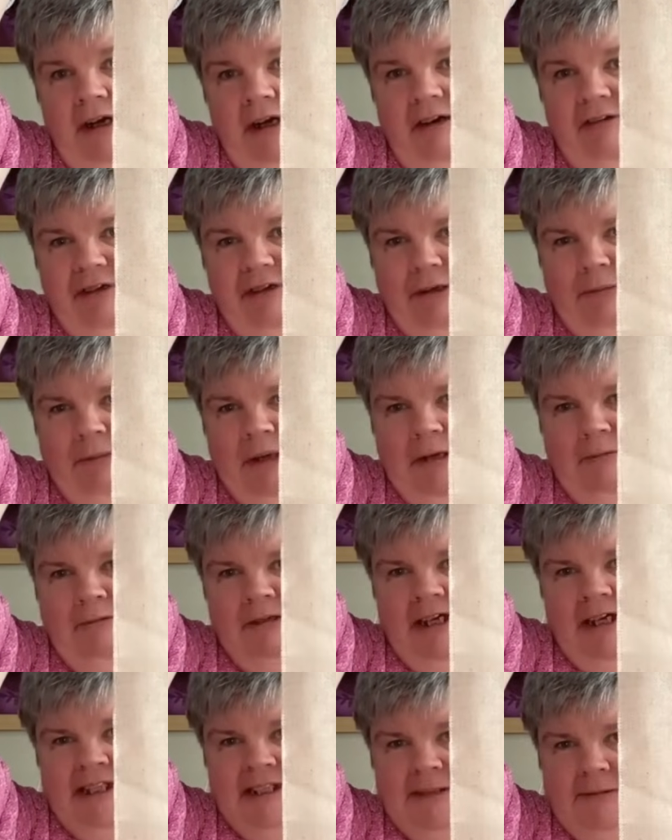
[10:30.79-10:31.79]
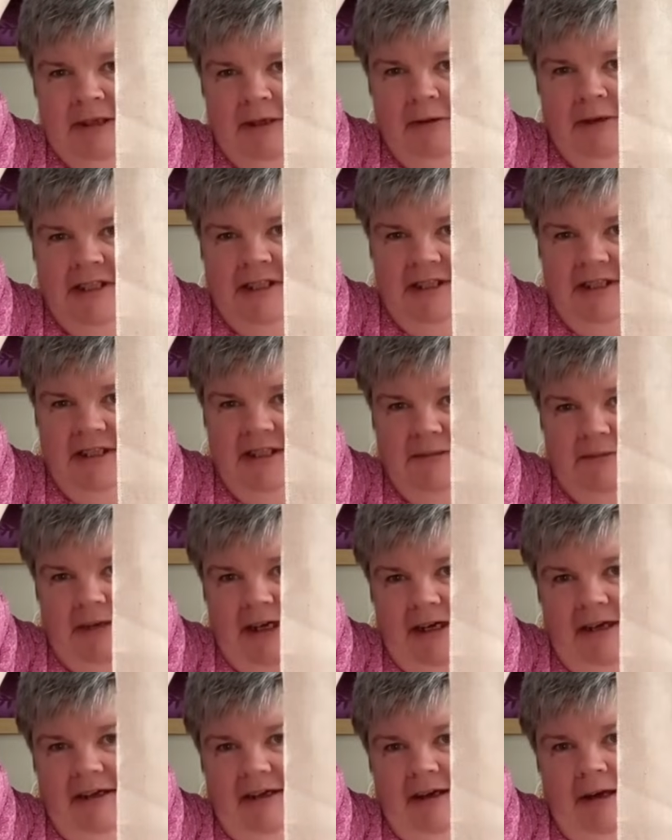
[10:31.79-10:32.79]
A few people asked me questions
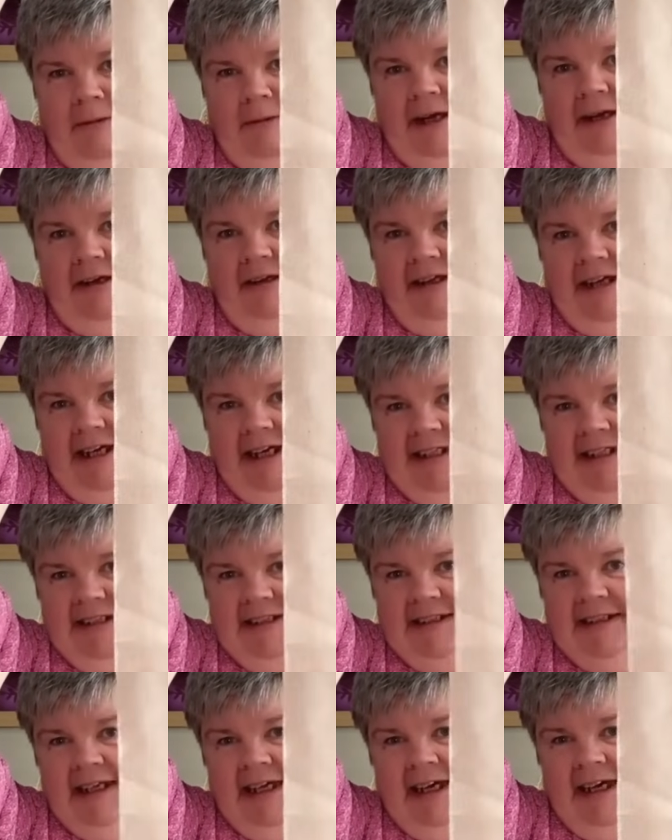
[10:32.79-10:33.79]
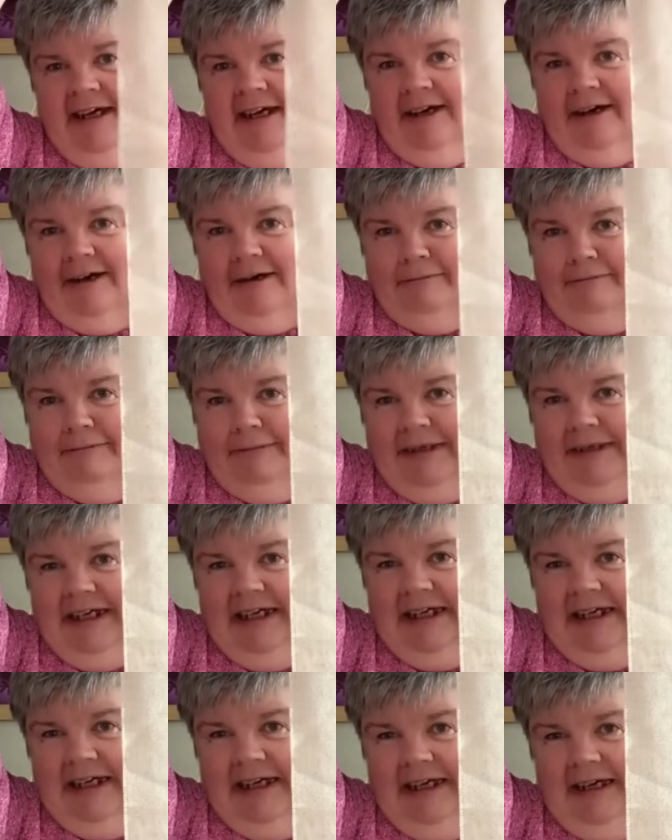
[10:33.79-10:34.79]
about this on
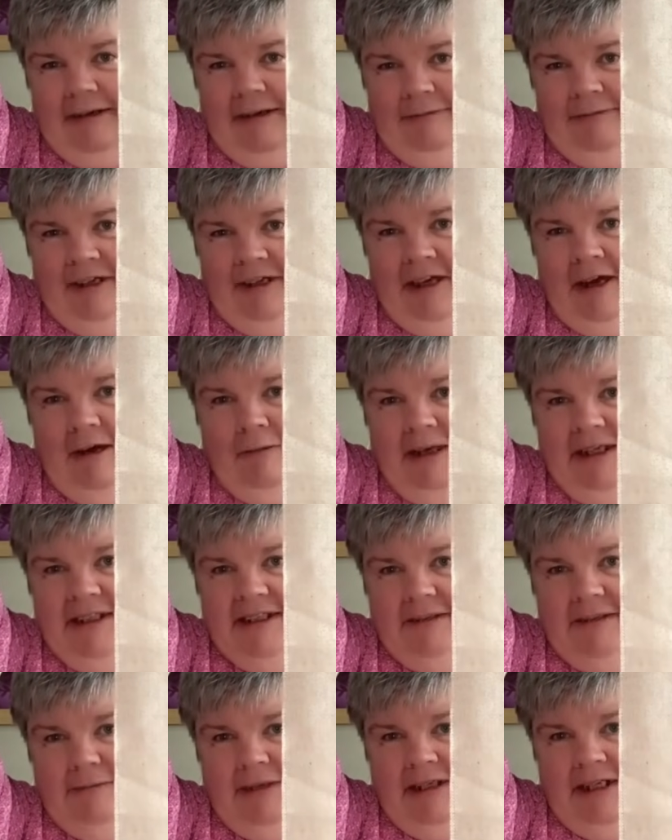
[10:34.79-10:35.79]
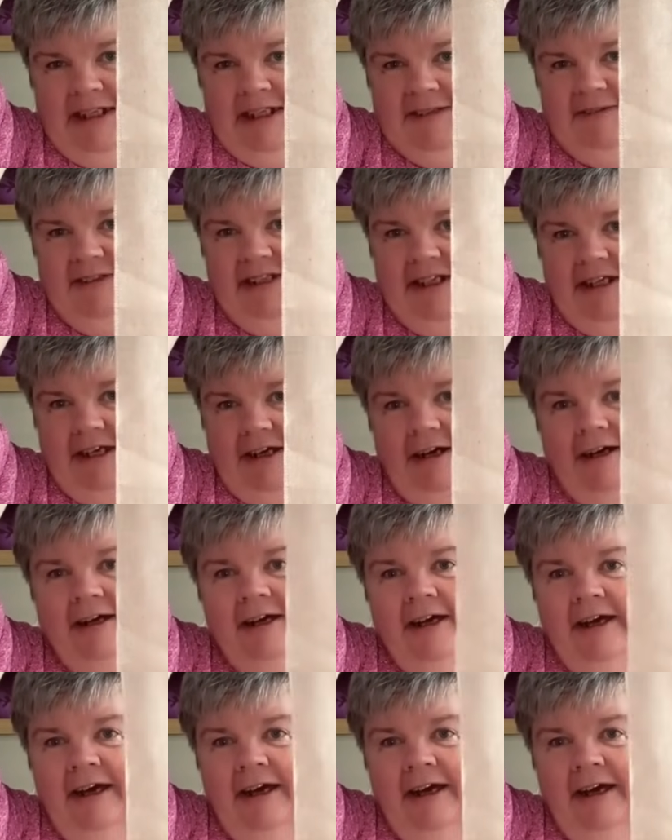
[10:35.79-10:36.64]
the comments on my last video.